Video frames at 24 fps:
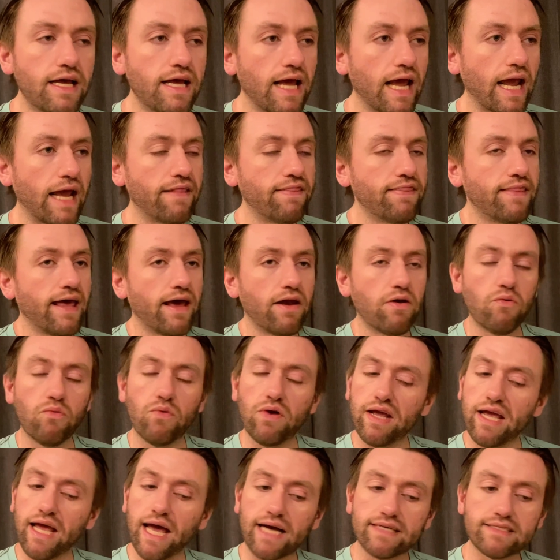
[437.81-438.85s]
And then when
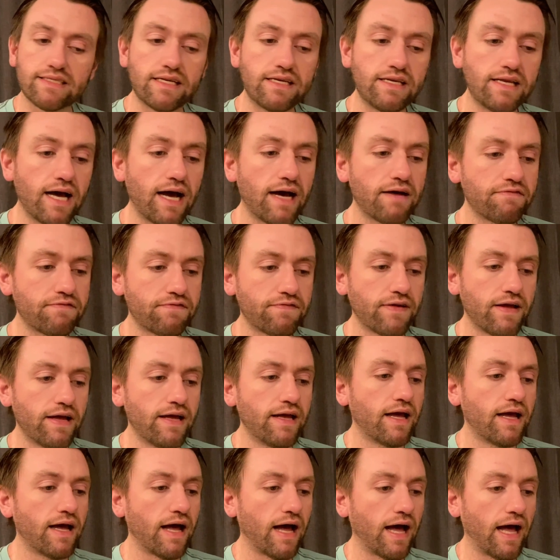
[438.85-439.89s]
he has enough
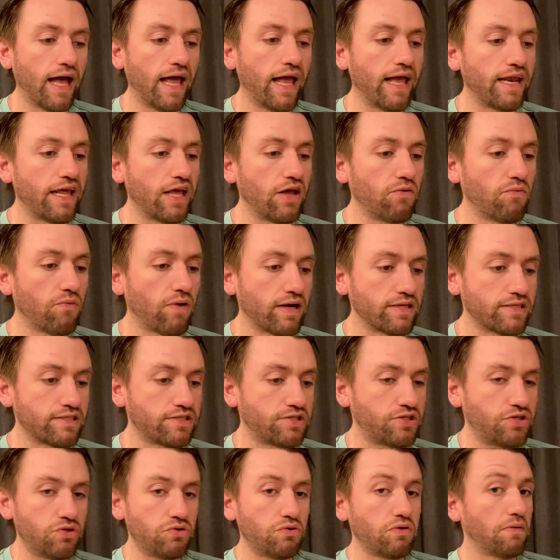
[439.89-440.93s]
and he wants
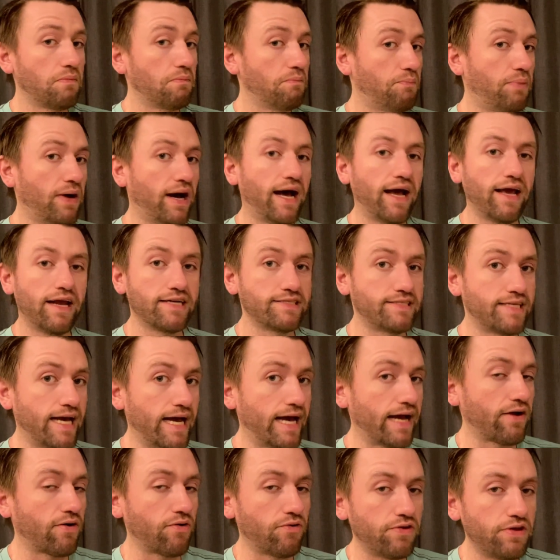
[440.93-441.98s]
to buy an
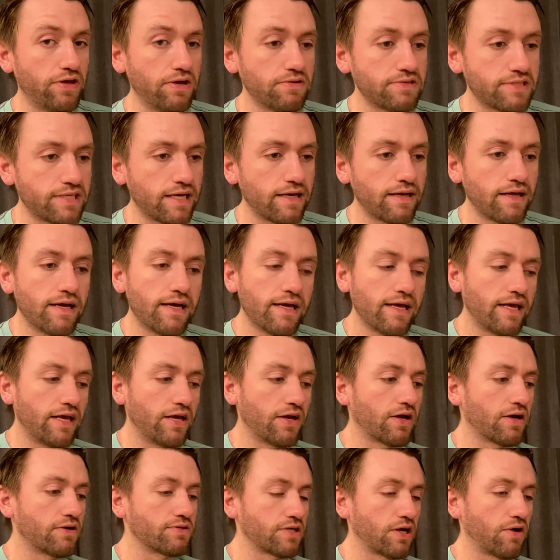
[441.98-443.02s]
attack or use it, he
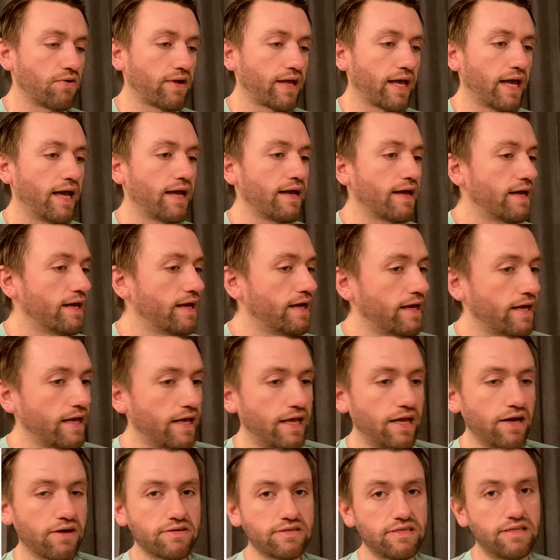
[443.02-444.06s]
goes, okay,
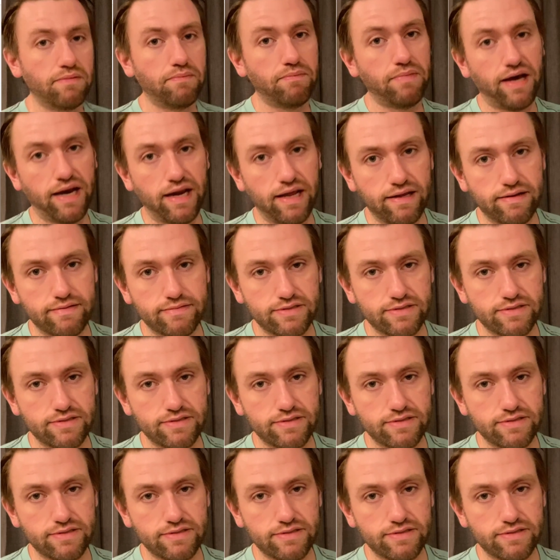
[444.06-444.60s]
here's the money.